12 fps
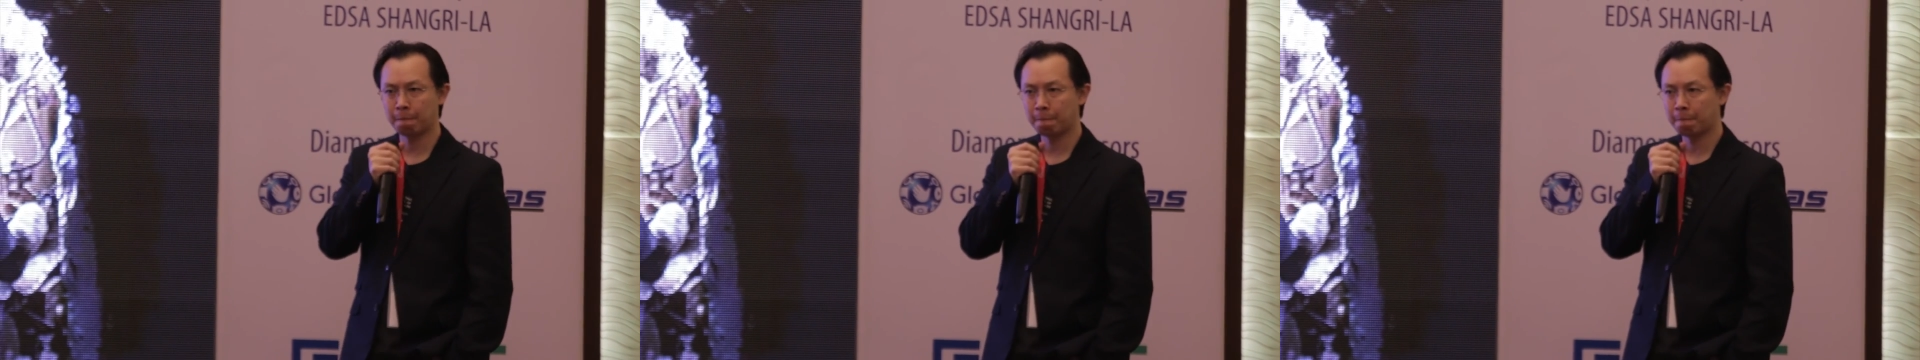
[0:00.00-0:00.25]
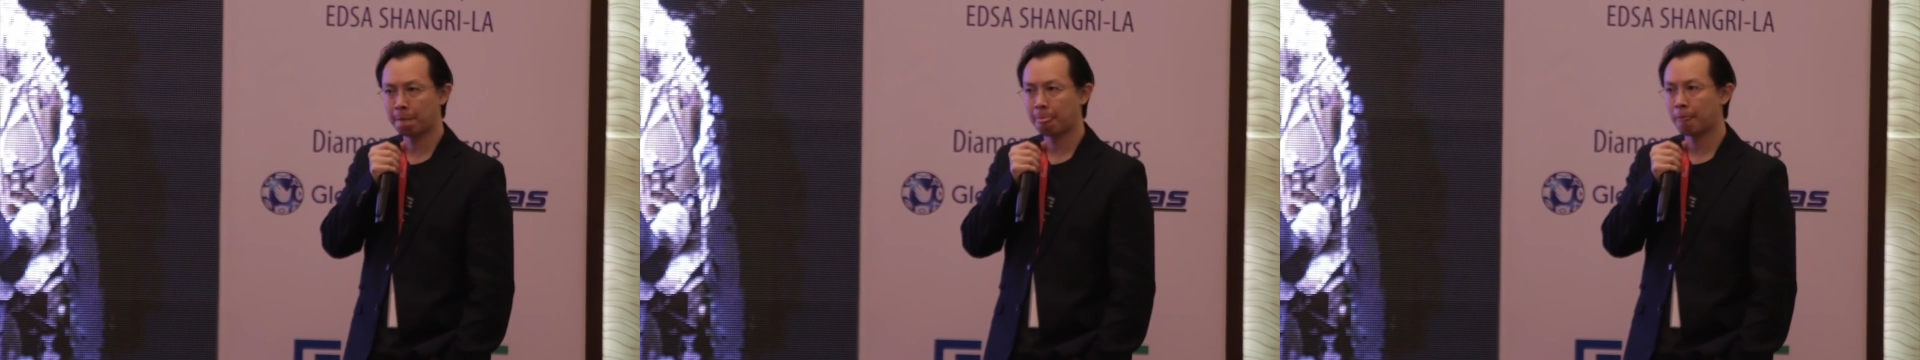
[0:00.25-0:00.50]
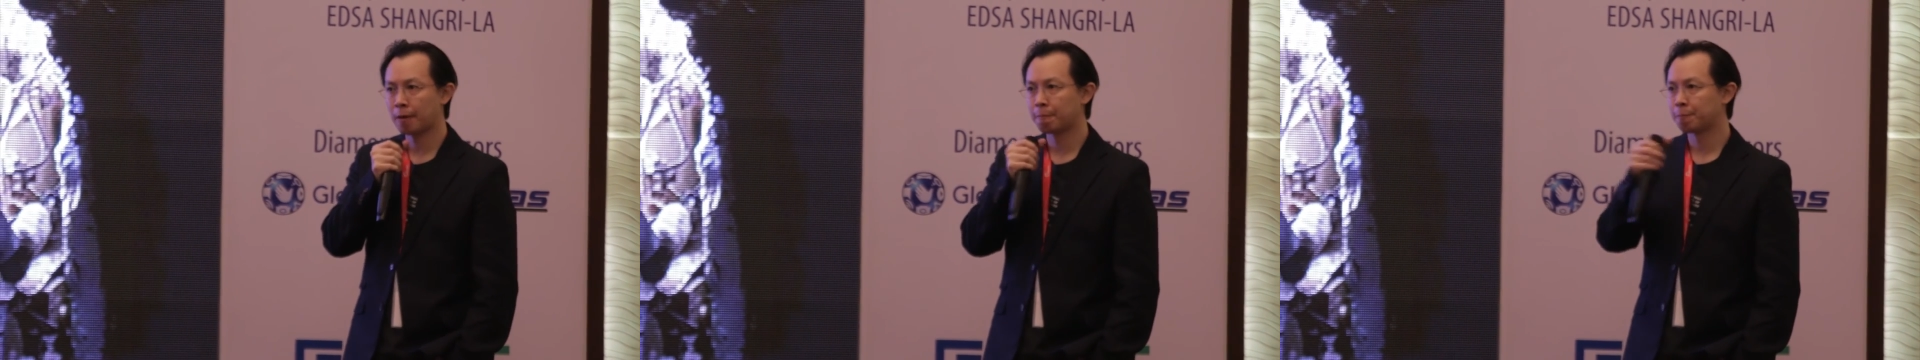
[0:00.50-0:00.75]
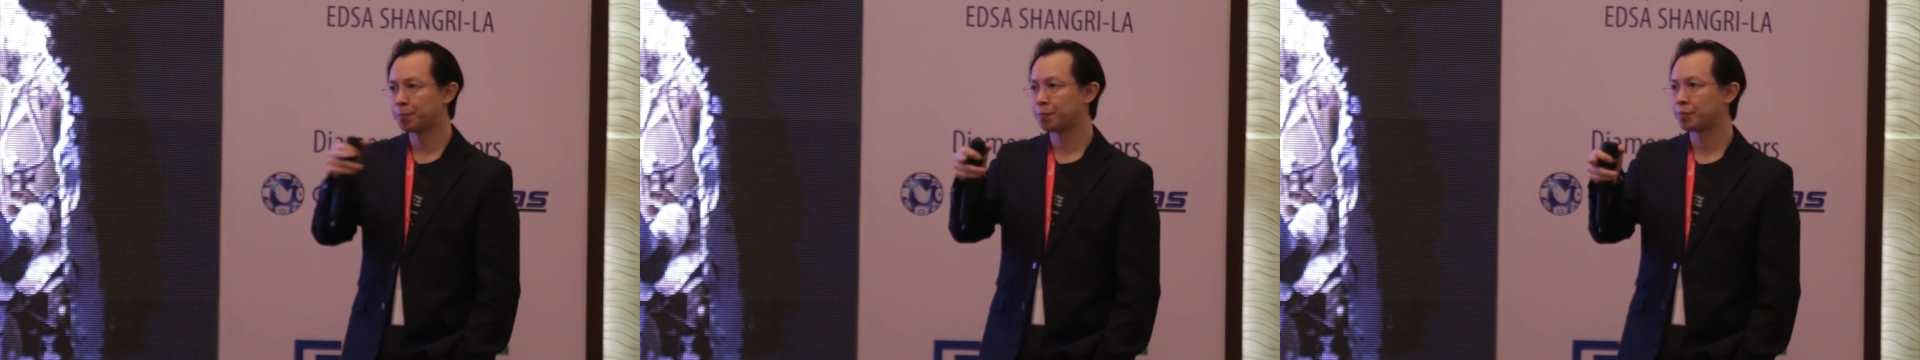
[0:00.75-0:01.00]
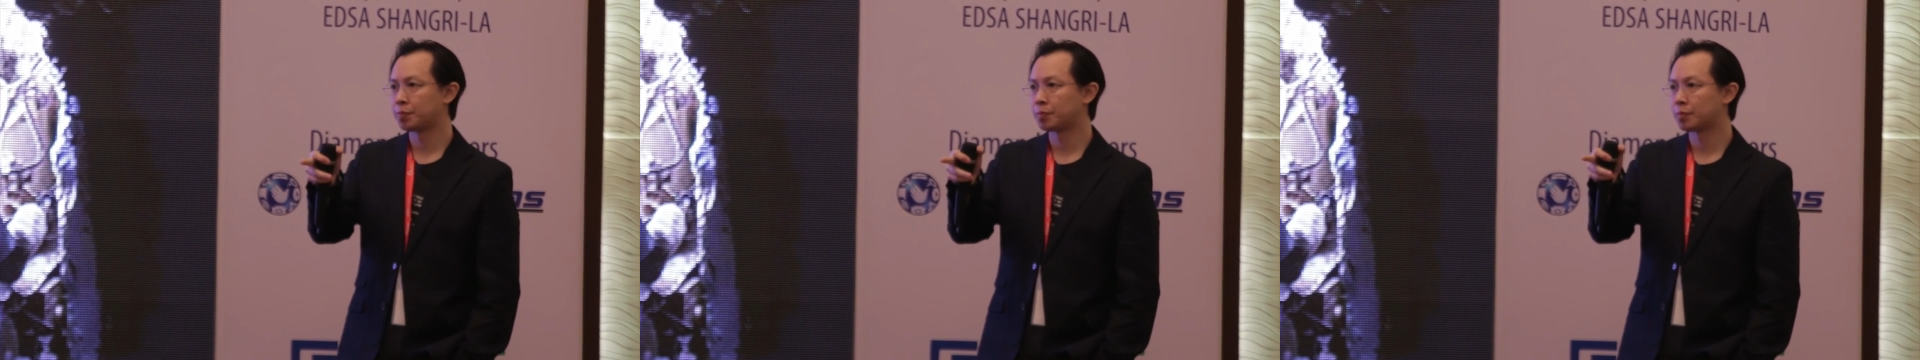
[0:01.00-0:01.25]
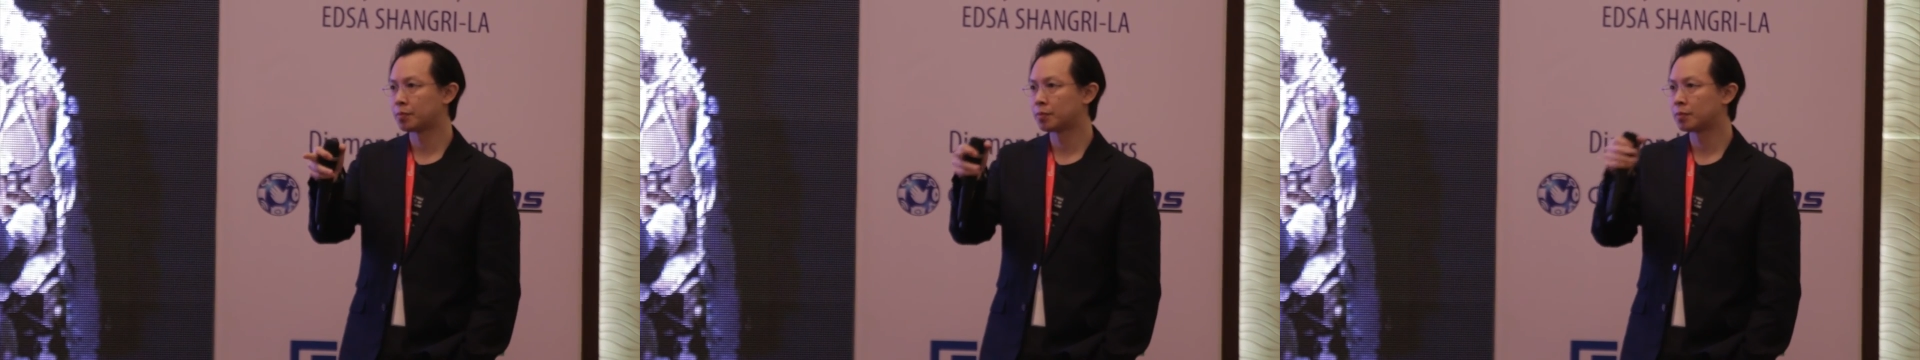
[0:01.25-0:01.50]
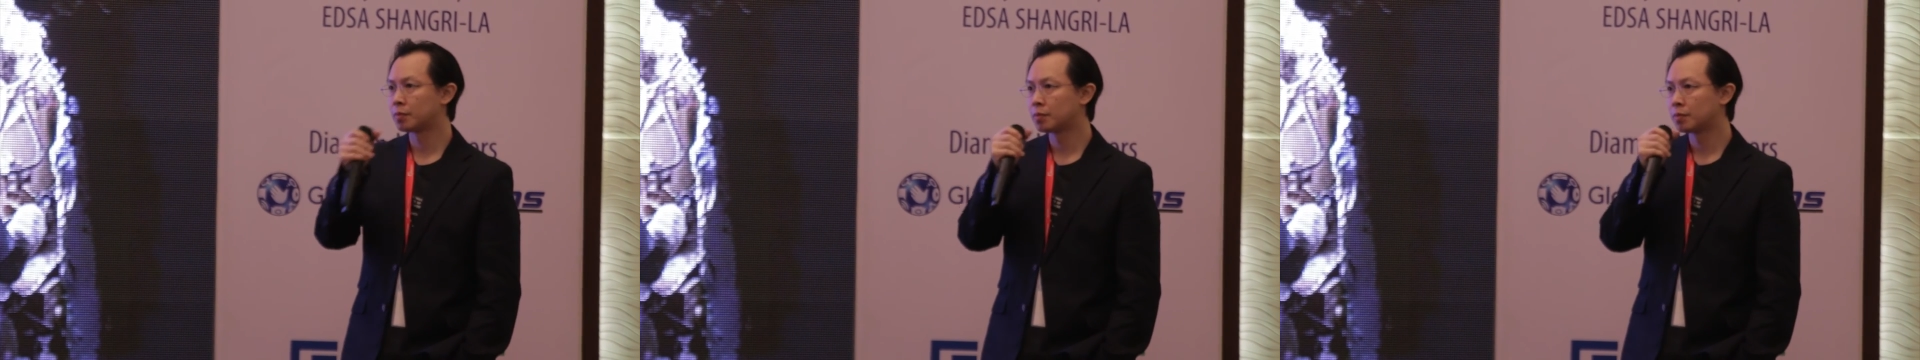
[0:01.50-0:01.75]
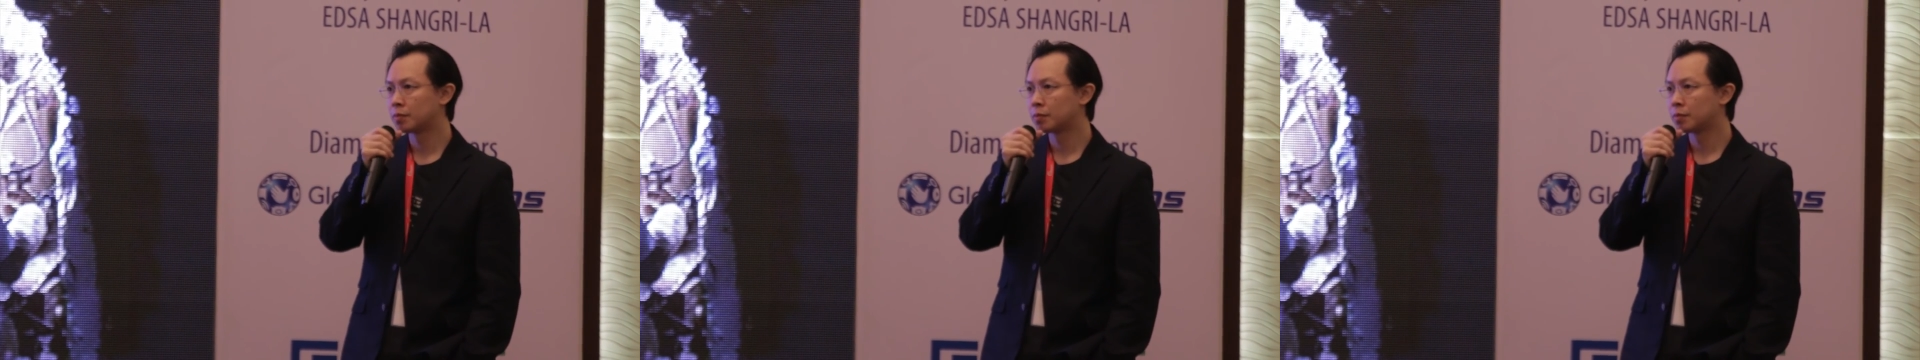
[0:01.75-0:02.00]

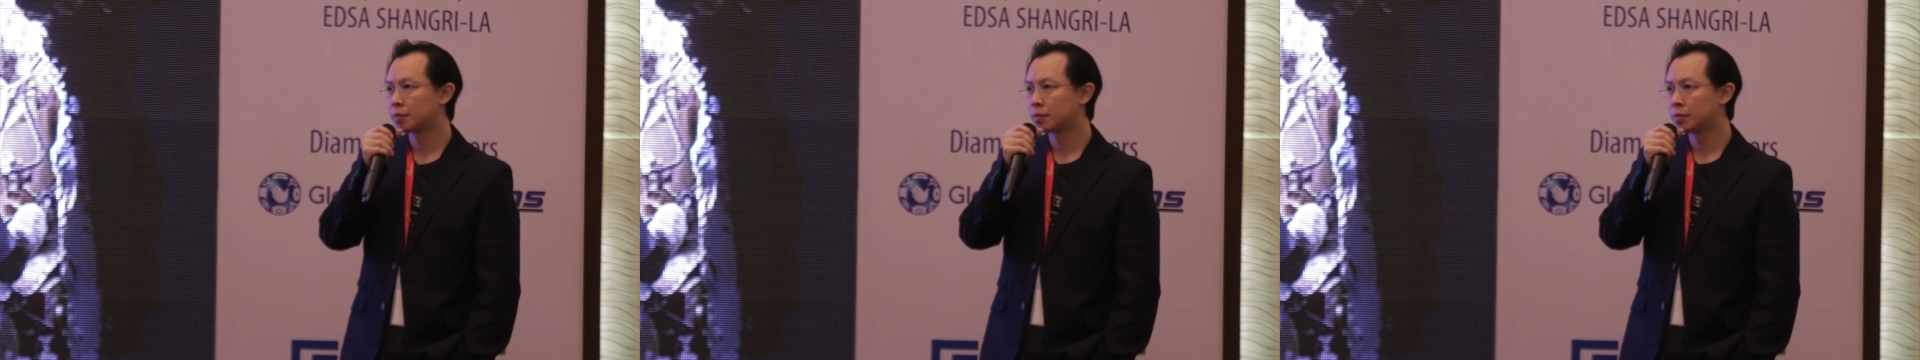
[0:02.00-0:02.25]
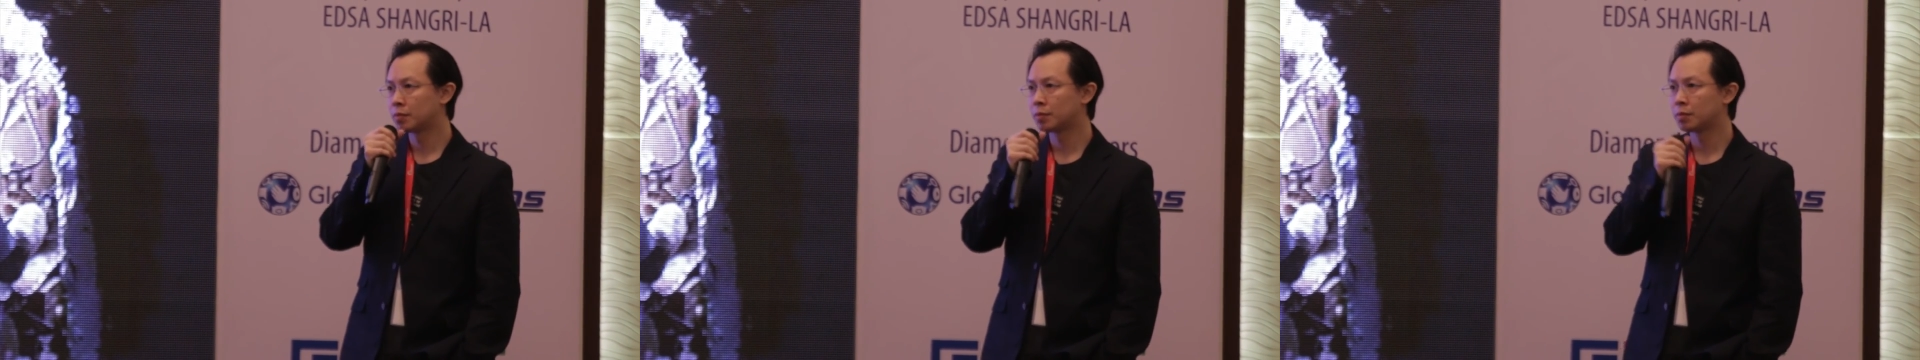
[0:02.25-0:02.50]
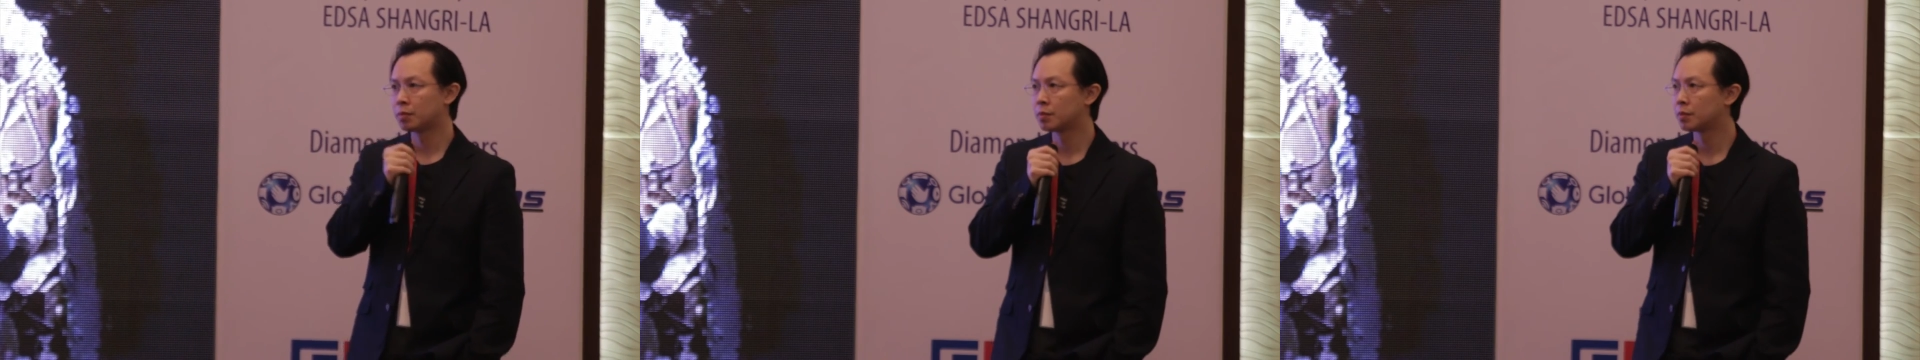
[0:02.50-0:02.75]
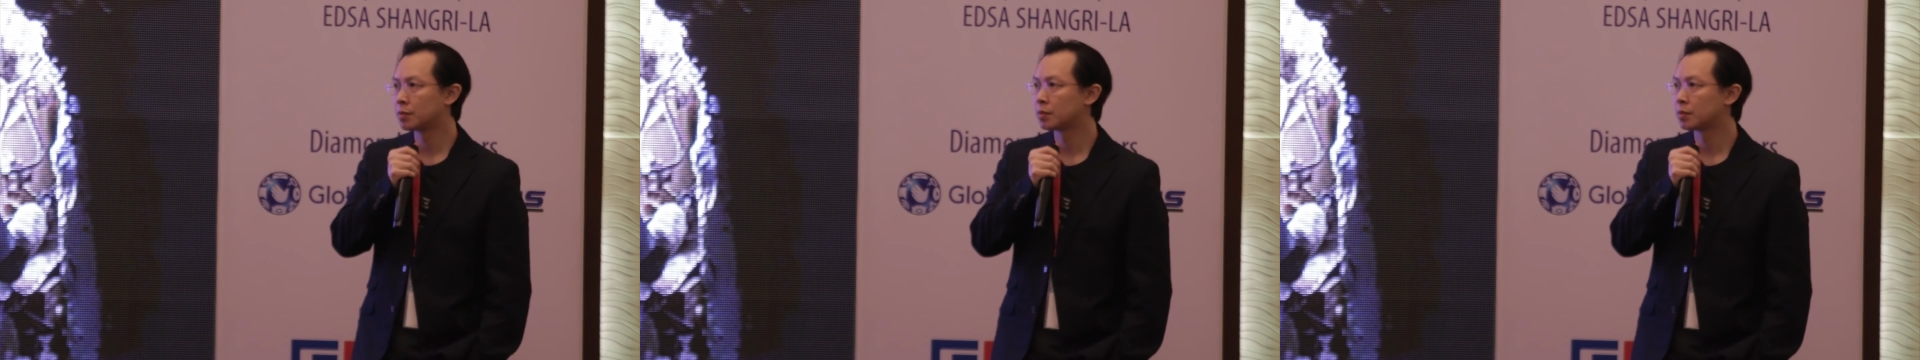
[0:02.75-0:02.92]
[no speech]